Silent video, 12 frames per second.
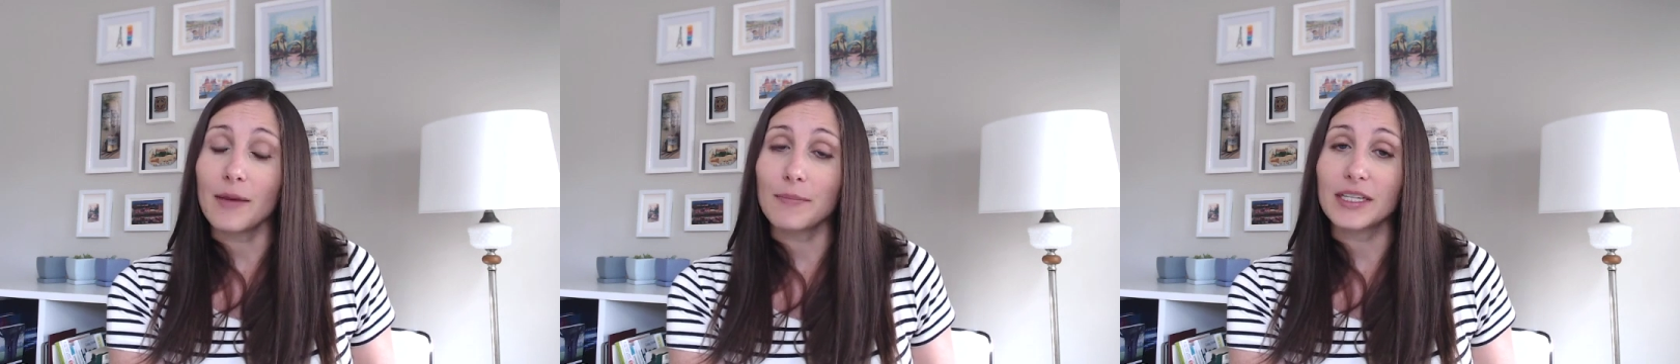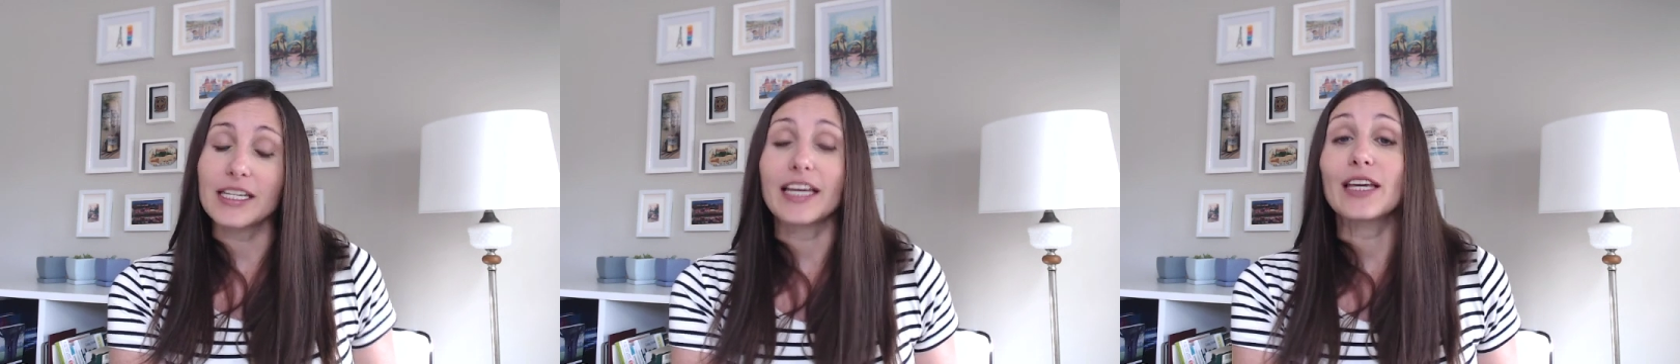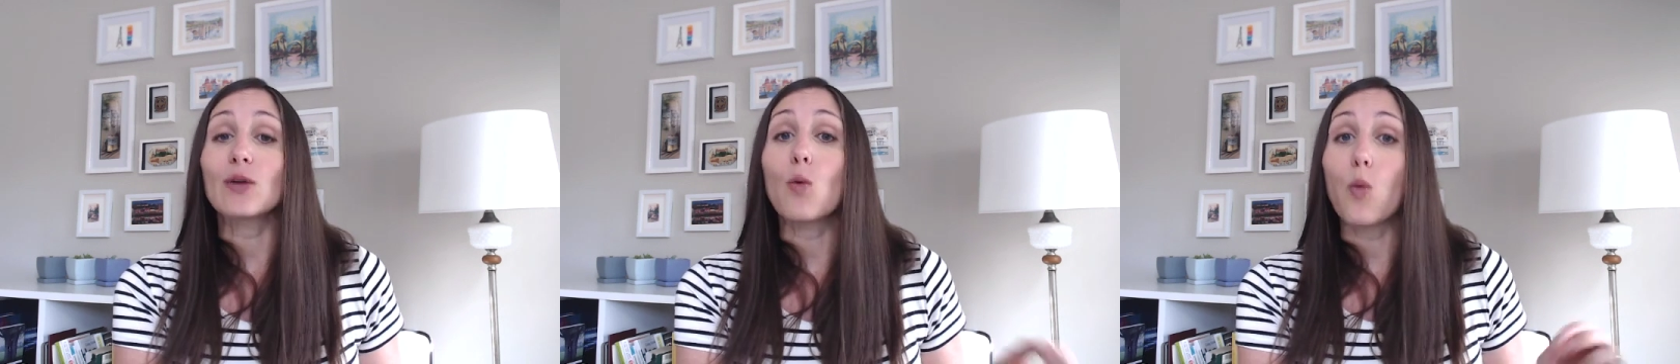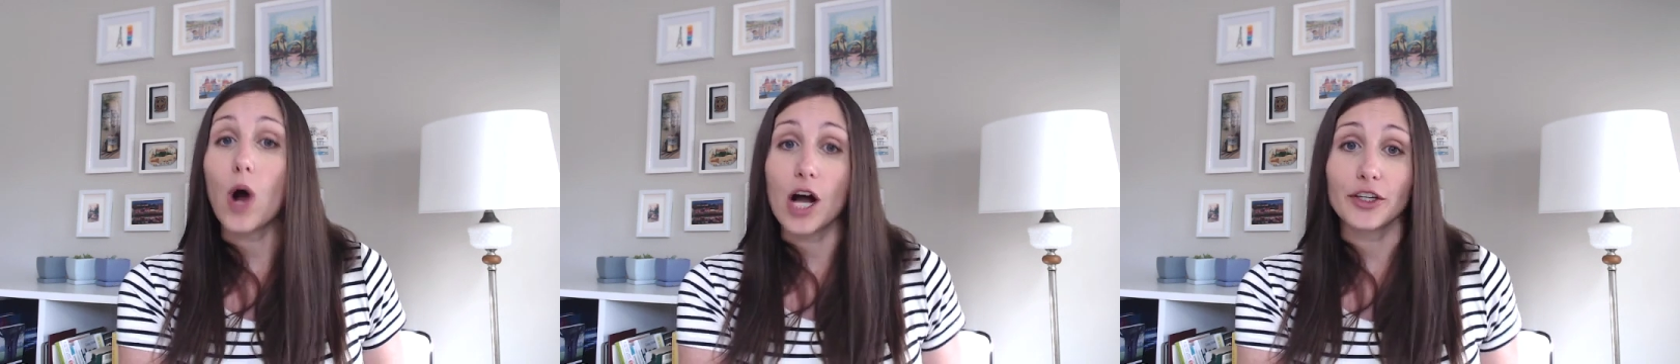can be
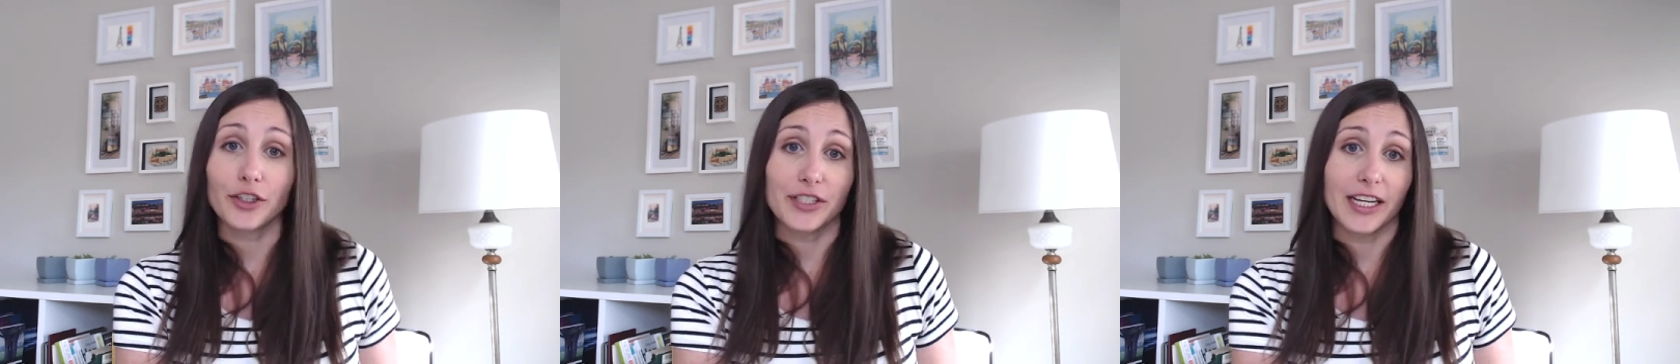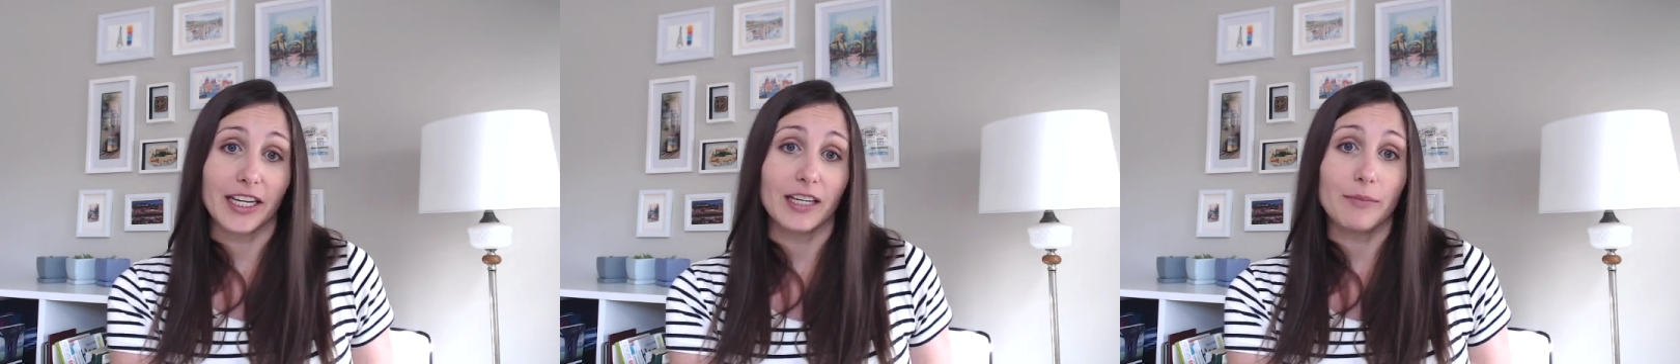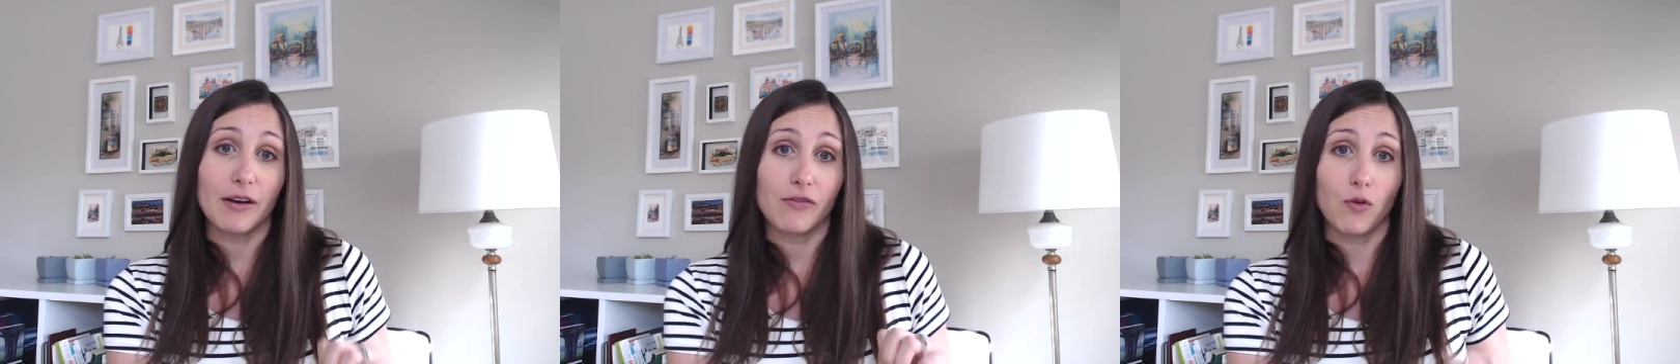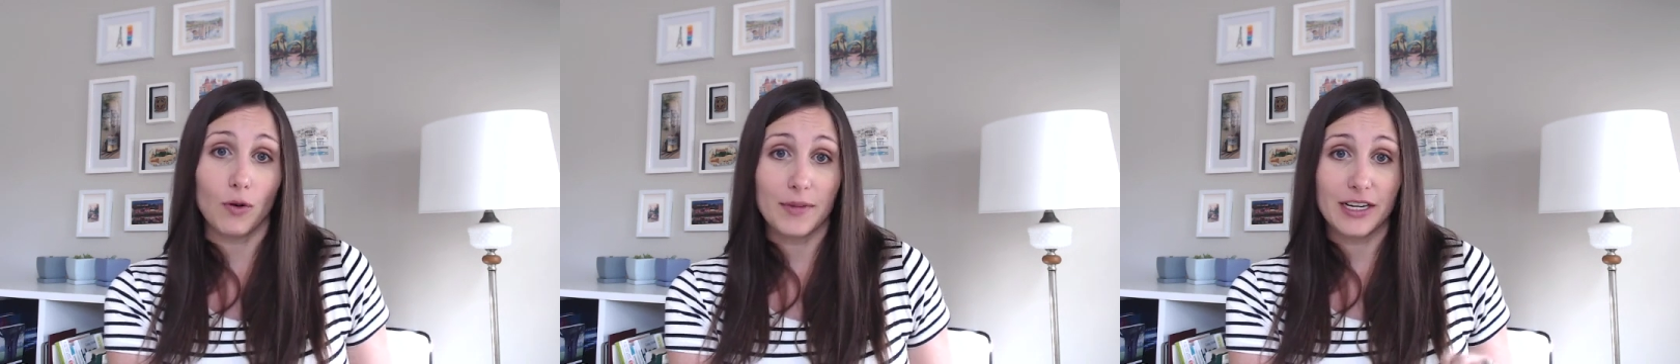taken while you're taking
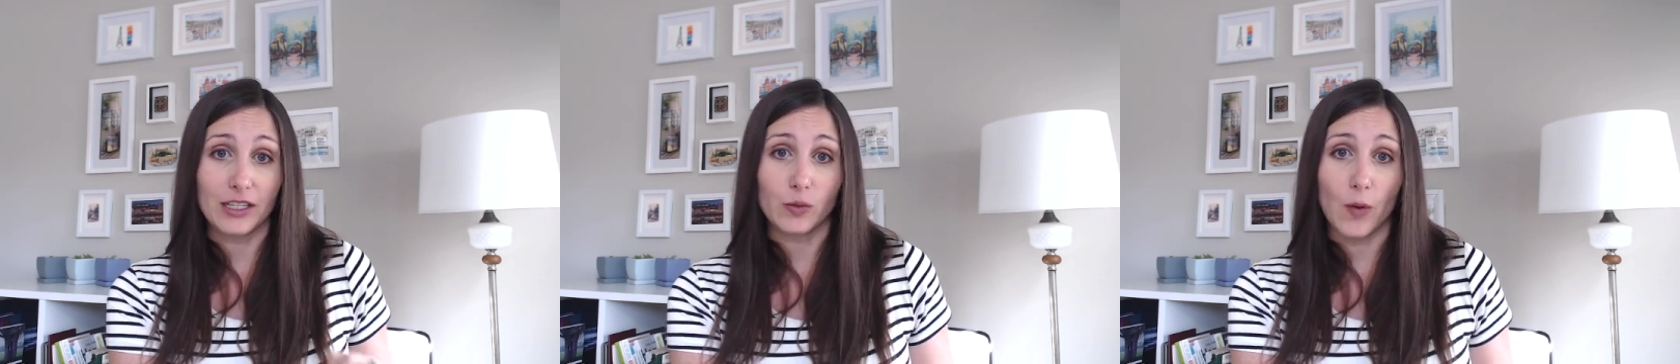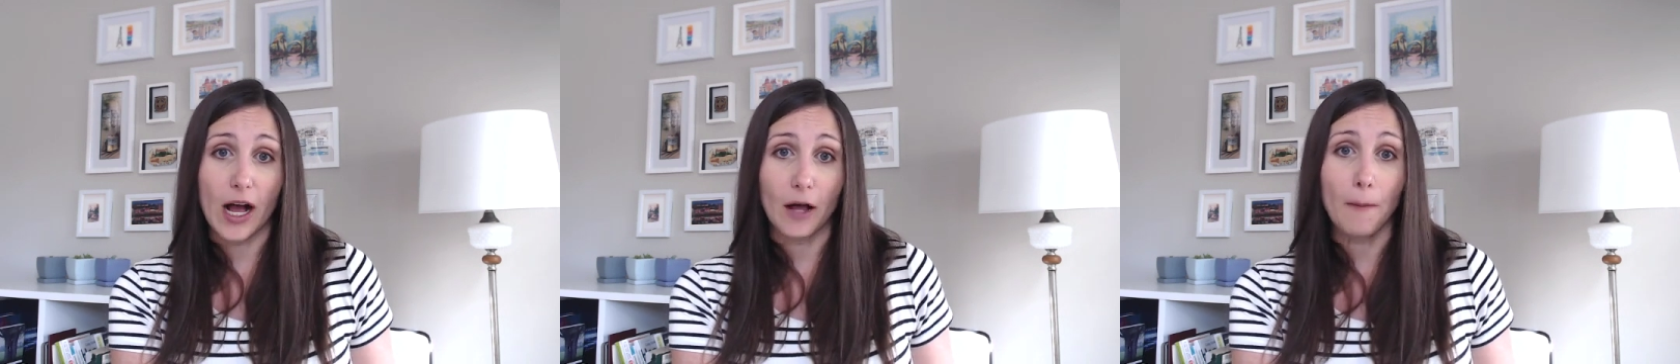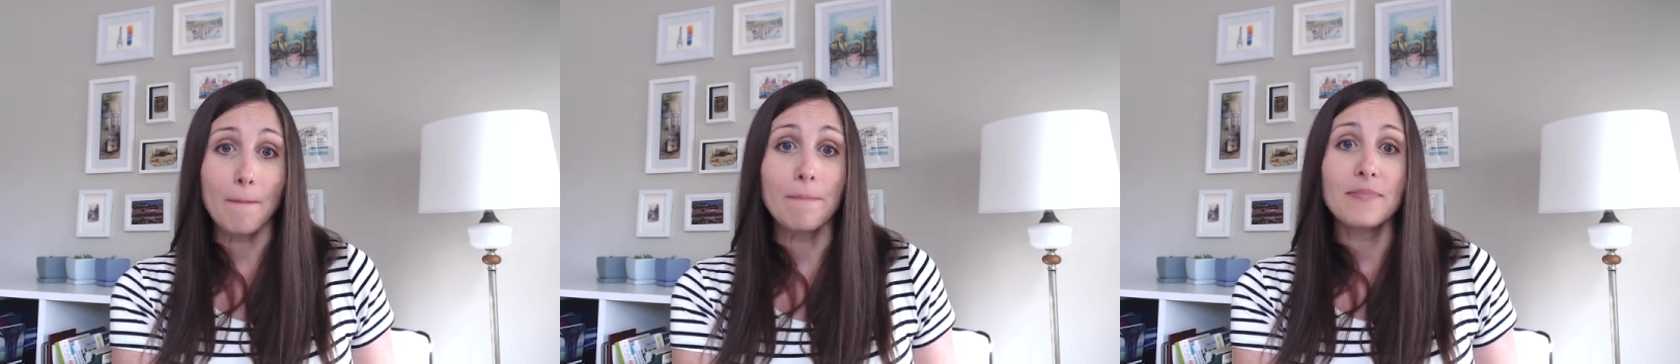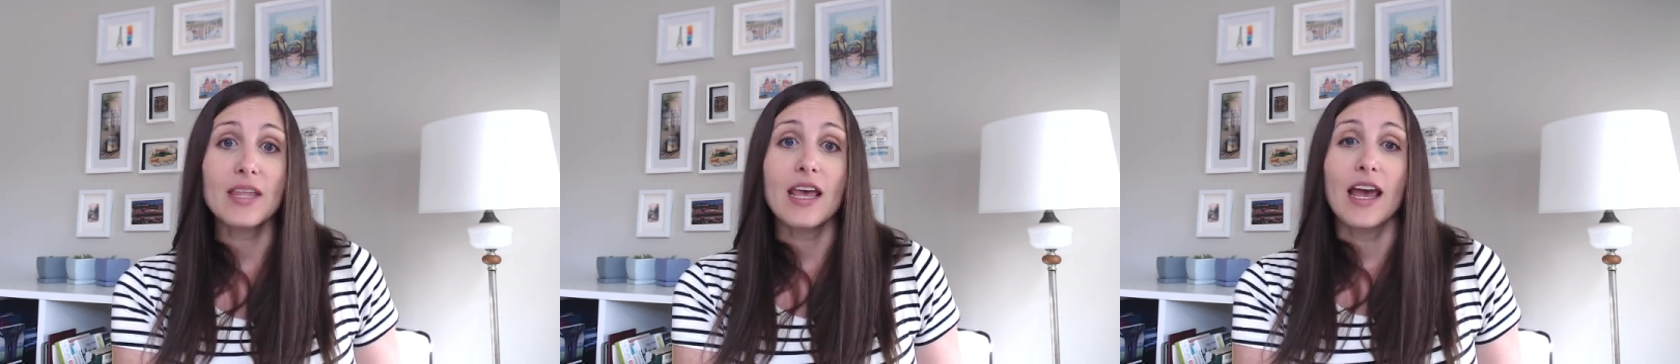metformin as well.